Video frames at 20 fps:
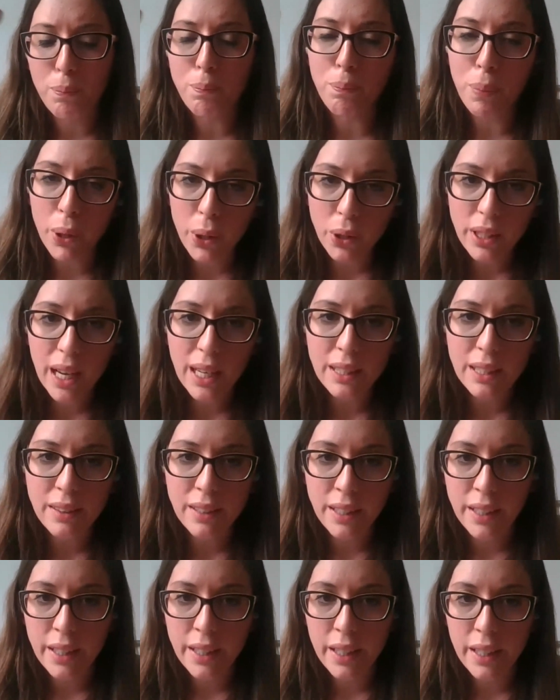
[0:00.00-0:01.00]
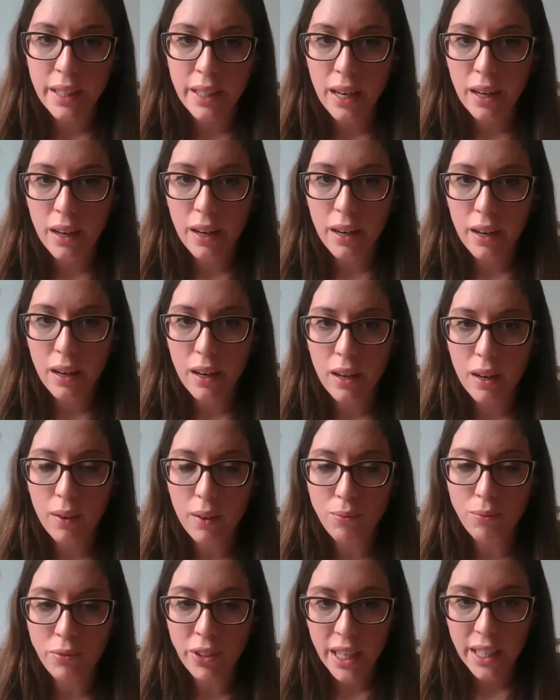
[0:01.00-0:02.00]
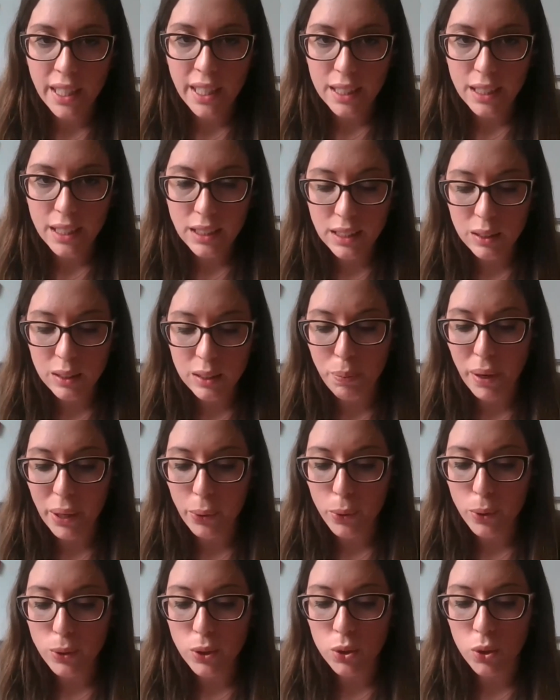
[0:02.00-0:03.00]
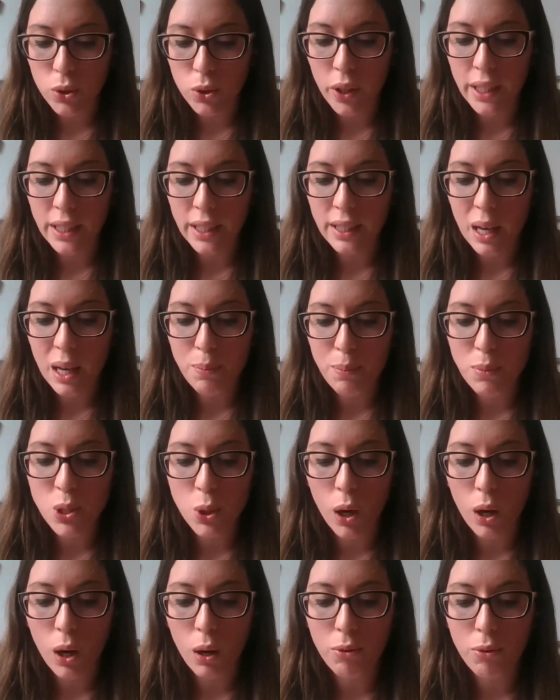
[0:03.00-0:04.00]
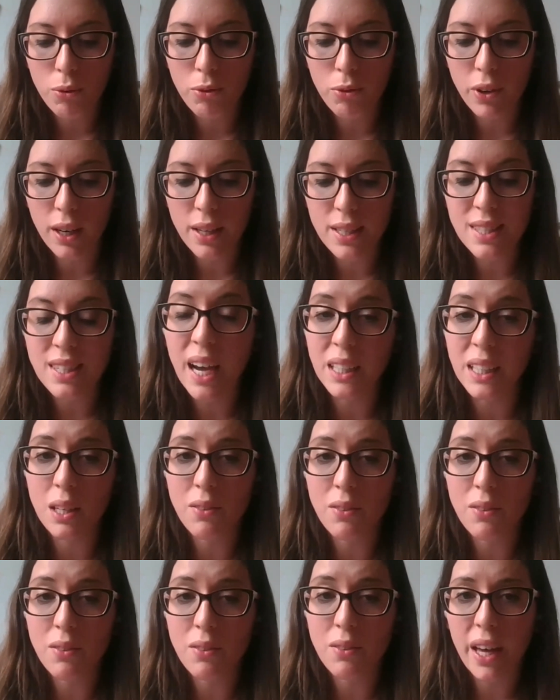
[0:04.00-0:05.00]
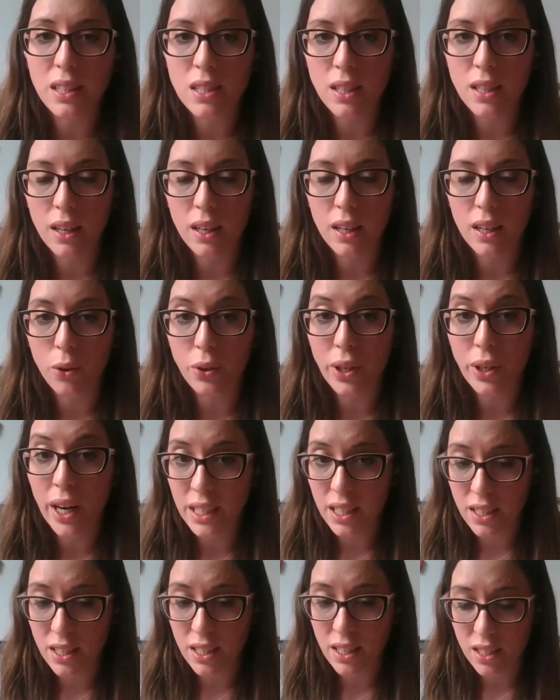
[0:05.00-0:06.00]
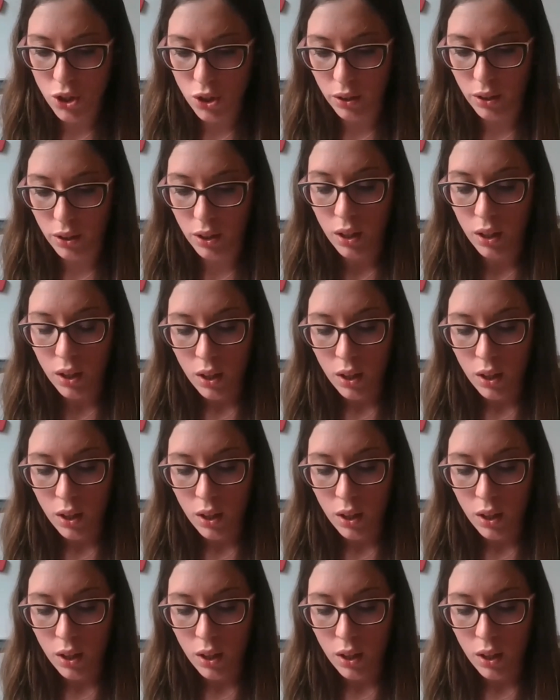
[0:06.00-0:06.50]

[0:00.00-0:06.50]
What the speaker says: both at the VNRs, but also in terms of side events organization.